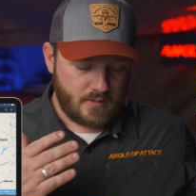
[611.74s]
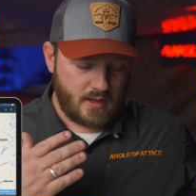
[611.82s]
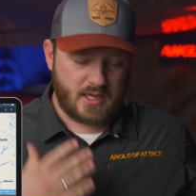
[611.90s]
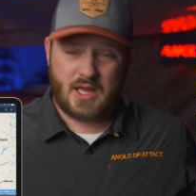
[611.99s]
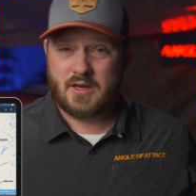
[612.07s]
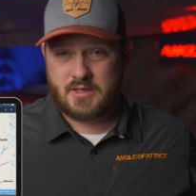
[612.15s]

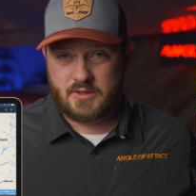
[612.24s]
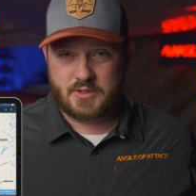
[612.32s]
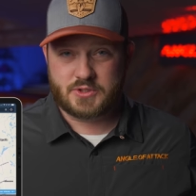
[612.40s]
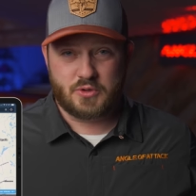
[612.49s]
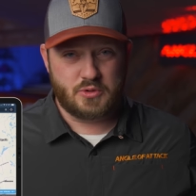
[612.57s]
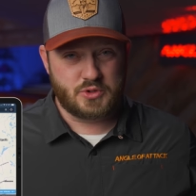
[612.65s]
I kind of did
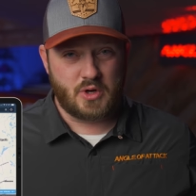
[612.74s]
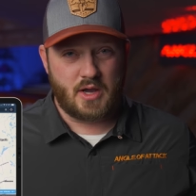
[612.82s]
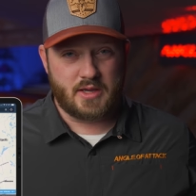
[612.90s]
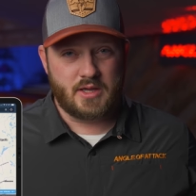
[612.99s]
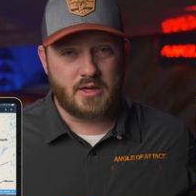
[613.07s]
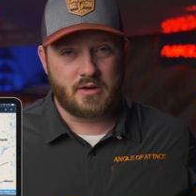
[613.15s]
this crude
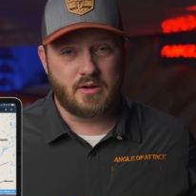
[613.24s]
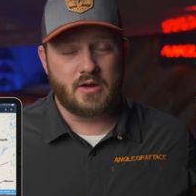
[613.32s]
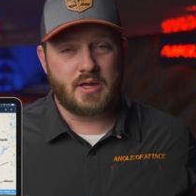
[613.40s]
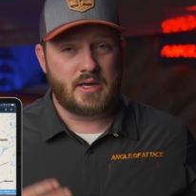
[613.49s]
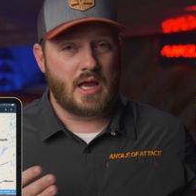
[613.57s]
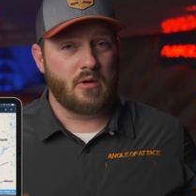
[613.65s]
drawing here,
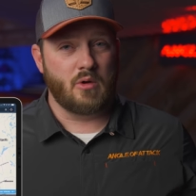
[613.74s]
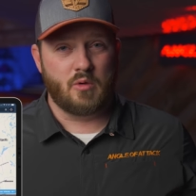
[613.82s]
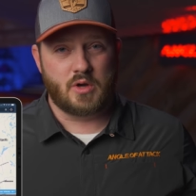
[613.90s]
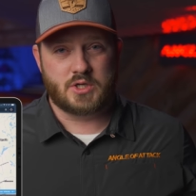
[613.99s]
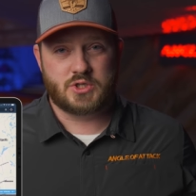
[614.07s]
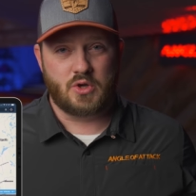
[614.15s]
and now I
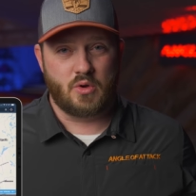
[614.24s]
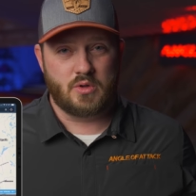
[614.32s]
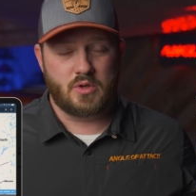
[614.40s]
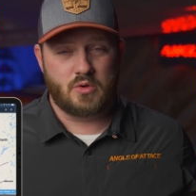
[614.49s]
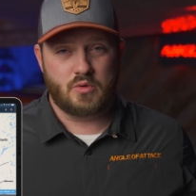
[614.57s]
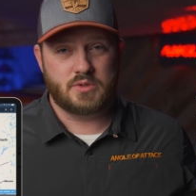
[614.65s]
want to show
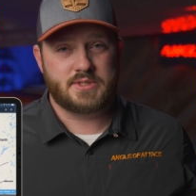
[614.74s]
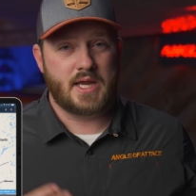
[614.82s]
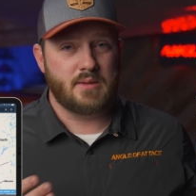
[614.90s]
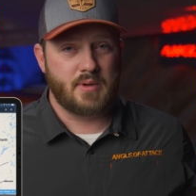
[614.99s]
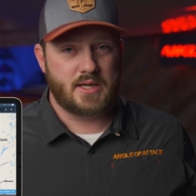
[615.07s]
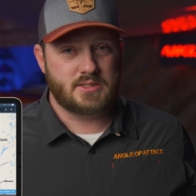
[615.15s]
you
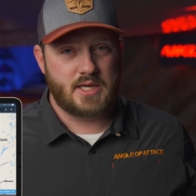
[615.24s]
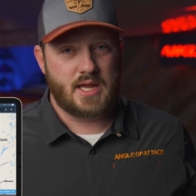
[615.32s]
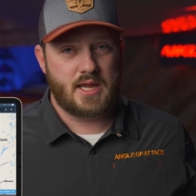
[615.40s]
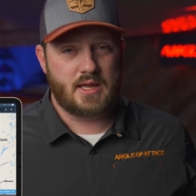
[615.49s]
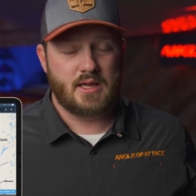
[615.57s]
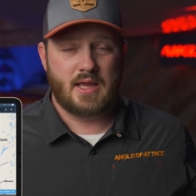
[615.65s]
day by
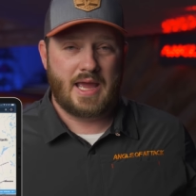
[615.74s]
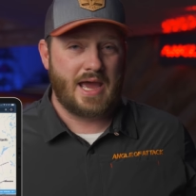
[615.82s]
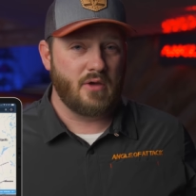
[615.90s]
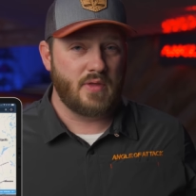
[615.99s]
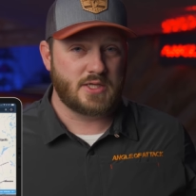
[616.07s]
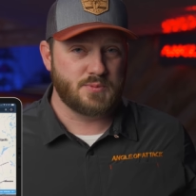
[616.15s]
day
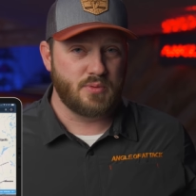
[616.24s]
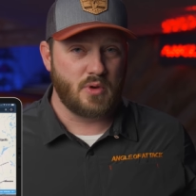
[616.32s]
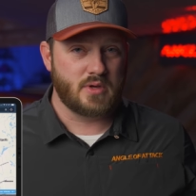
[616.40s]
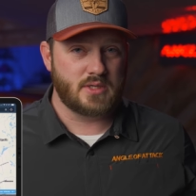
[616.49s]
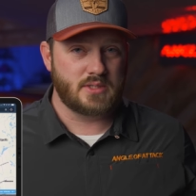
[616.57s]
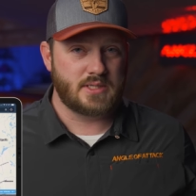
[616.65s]
how that's
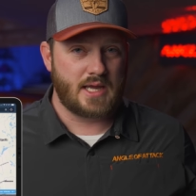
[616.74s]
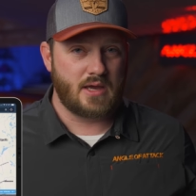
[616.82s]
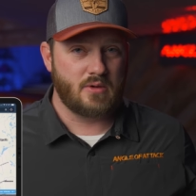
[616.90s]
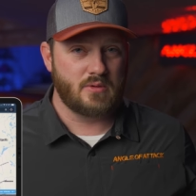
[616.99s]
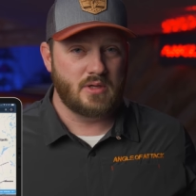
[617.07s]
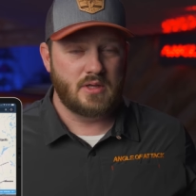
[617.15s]
broken
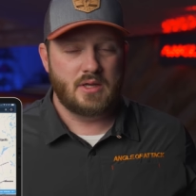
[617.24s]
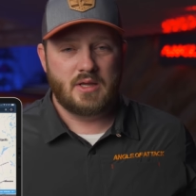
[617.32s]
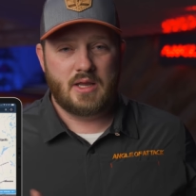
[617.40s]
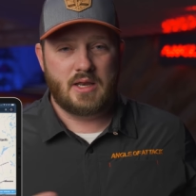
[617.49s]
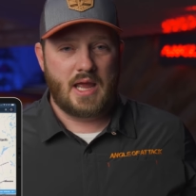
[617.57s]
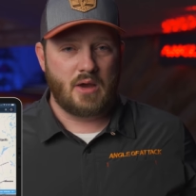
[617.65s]
down
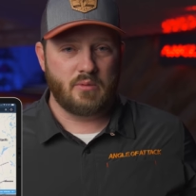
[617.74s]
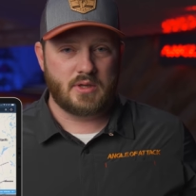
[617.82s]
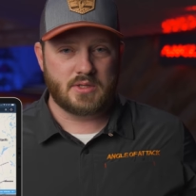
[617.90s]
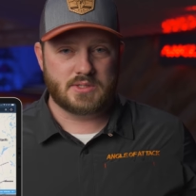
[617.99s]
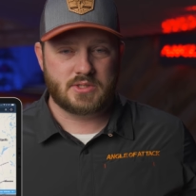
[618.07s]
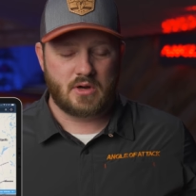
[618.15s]
and how we
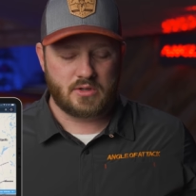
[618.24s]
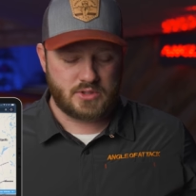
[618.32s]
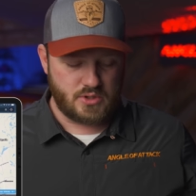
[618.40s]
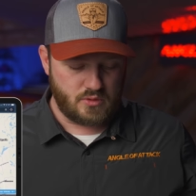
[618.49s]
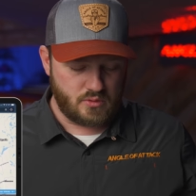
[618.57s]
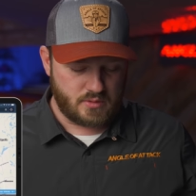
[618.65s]
can start
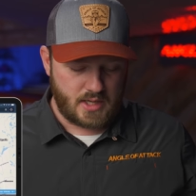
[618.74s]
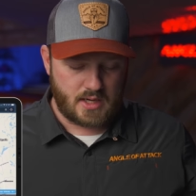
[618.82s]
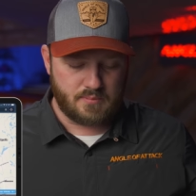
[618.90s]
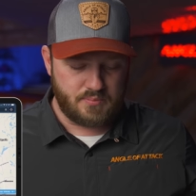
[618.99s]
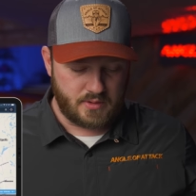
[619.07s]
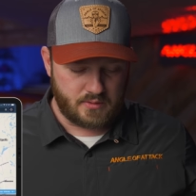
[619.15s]
to kind
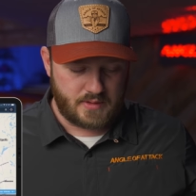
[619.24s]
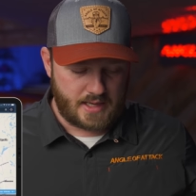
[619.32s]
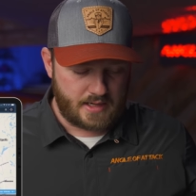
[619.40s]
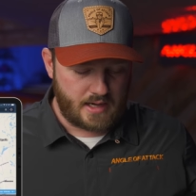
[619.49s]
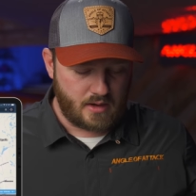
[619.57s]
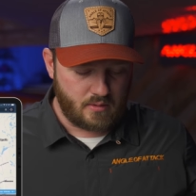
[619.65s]
of build
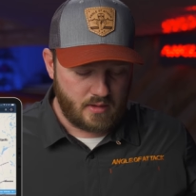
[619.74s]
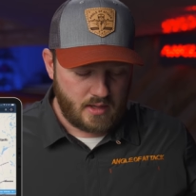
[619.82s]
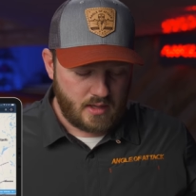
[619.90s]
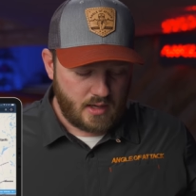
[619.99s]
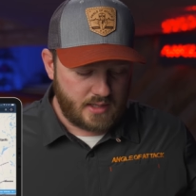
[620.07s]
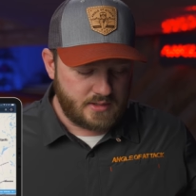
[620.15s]
that out.
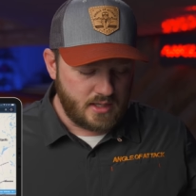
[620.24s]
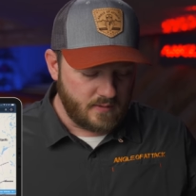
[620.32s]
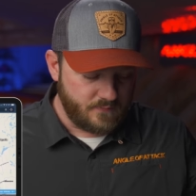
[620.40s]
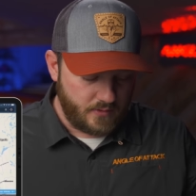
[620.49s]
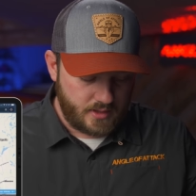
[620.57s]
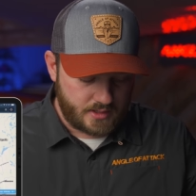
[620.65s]
I think a
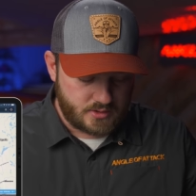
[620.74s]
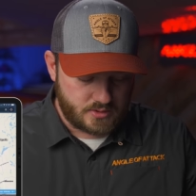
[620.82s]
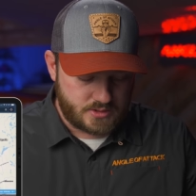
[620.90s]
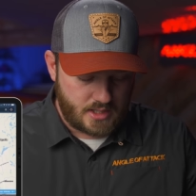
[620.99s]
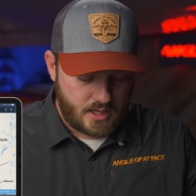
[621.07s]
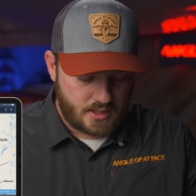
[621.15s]
fun
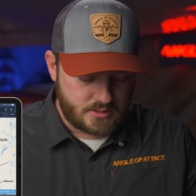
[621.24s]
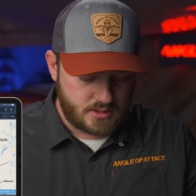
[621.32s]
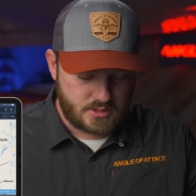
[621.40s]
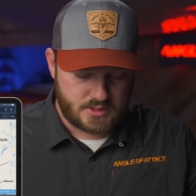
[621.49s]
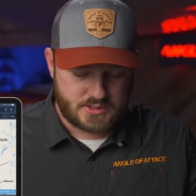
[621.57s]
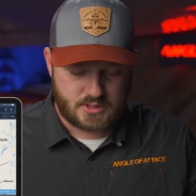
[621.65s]
exercise to
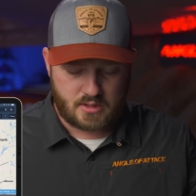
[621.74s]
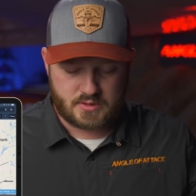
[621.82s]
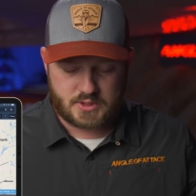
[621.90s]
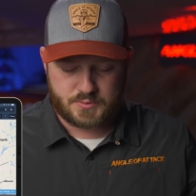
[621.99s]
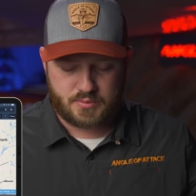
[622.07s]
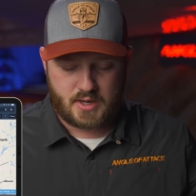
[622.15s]
just start
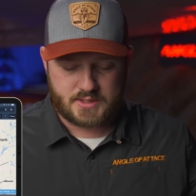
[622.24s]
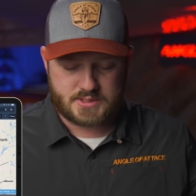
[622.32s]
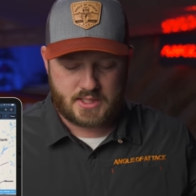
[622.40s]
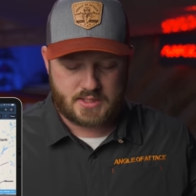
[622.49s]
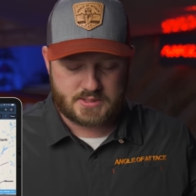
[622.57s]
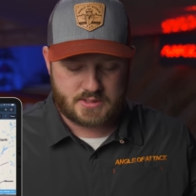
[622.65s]
this
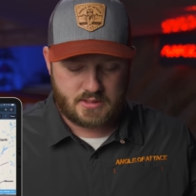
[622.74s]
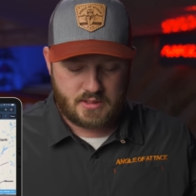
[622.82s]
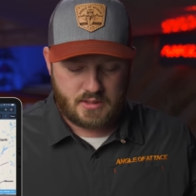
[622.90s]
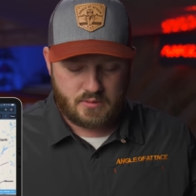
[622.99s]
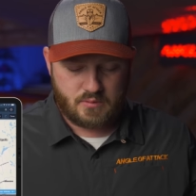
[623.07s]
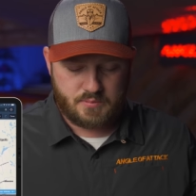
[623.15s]
process
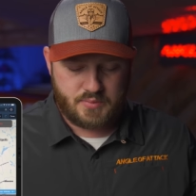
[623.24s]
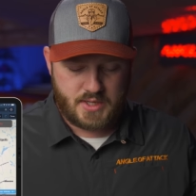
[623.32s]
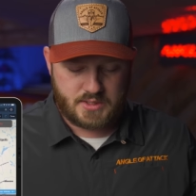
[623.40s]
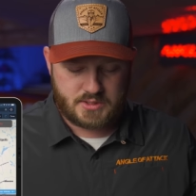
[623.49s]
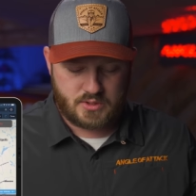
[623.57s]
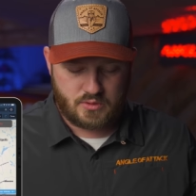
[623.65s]
would
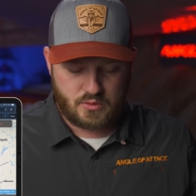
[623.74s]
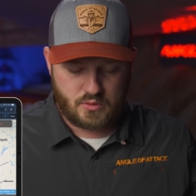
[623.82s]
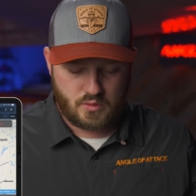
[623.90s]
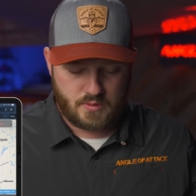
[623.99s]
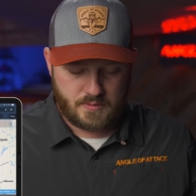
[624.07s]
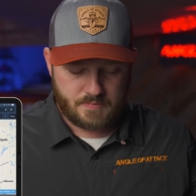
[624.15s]
be
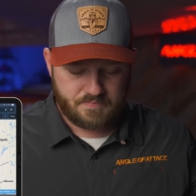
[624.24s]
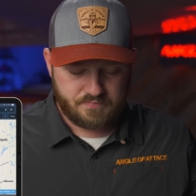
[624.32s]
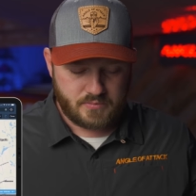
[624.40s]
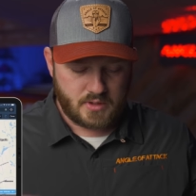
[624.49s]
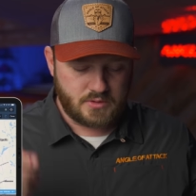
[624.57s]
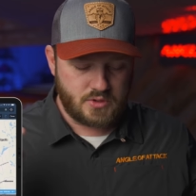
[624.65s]
to
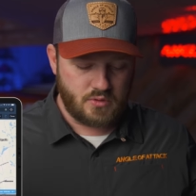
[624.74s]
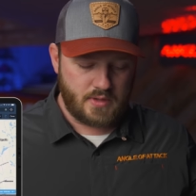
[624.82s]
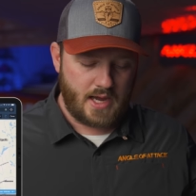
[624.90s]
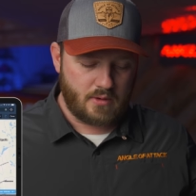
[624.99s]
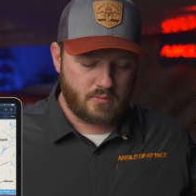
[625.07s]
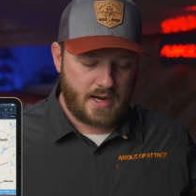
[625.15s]
do
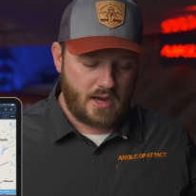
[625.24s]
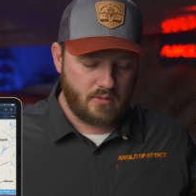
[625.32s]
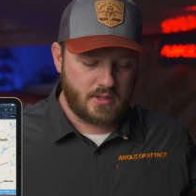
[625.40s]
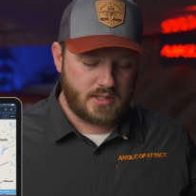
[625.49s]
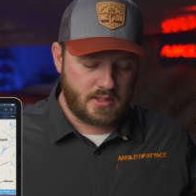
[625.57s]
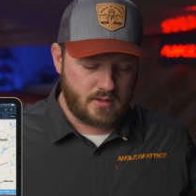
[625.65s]
that route
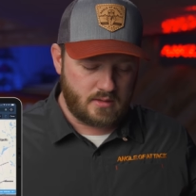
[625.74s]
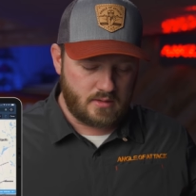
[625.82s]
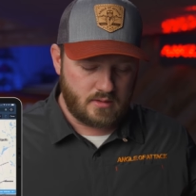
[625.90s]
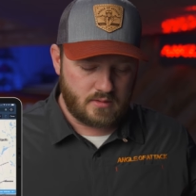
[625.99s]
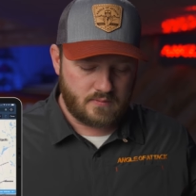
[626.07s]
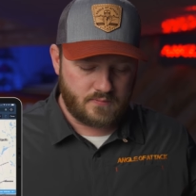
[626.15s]
again
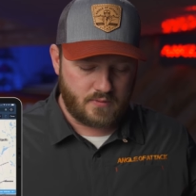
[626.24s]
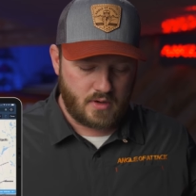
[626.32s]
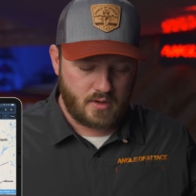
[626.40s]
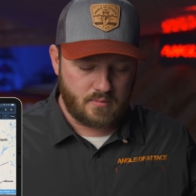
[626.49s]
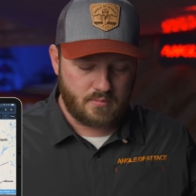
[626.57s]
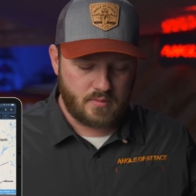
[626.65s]

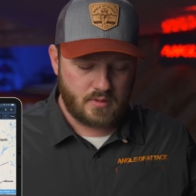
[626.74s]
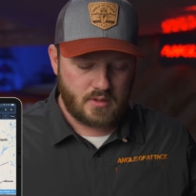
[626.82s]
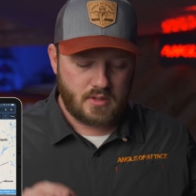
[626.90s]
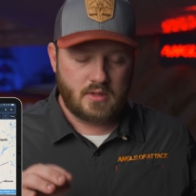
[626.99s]
from